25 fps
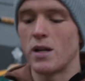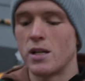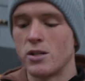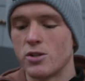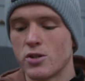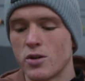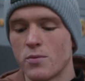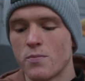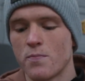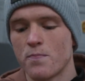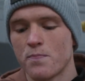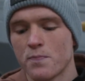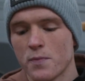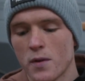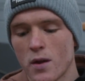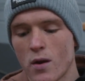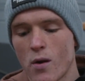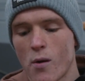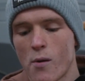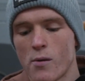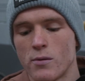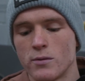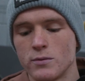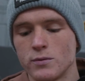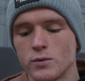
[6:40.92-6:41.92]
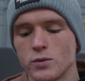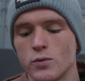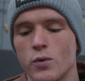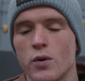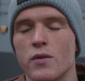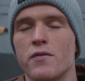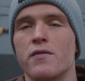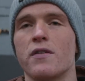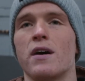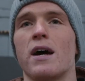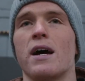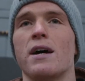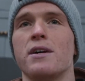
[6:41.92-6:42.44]
meals up
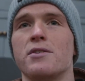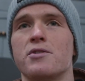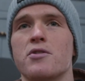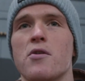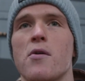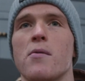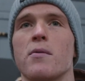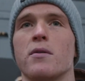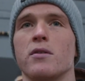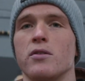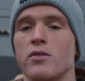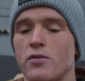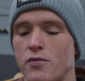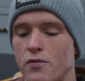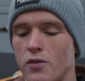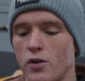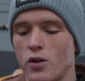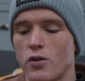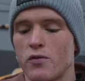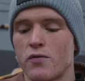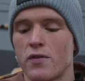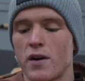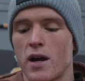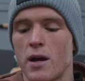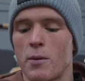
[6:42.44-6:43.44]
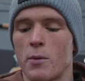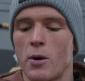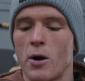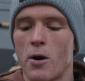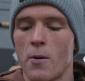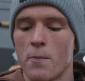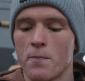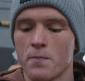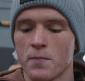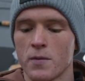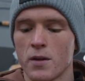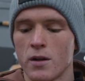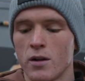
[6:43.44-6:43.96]
with veg, because it's full of fiber,
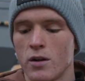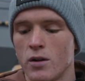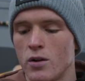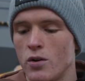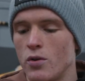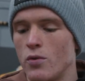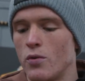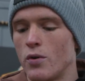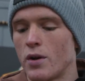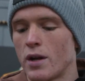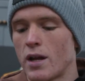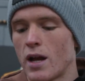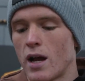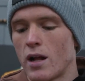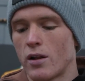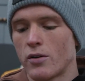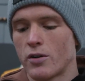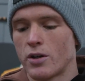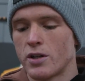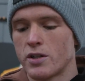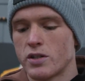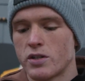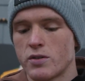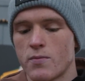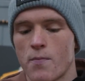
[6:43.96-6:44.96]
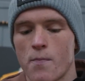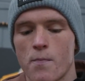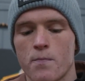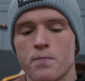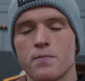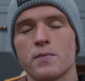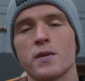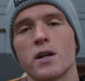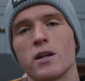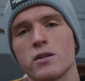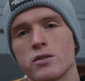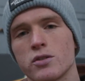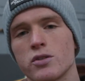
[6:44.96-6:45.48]
low on calories,
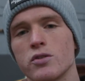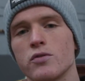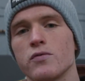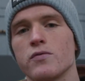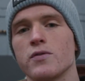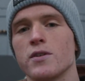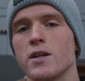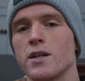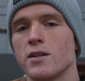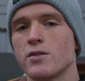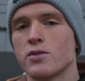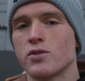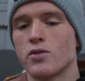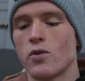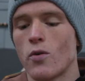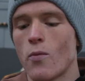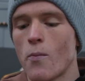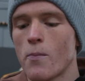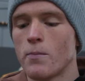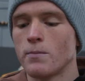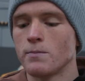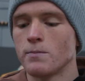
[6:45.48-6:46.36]
and it's good for you. So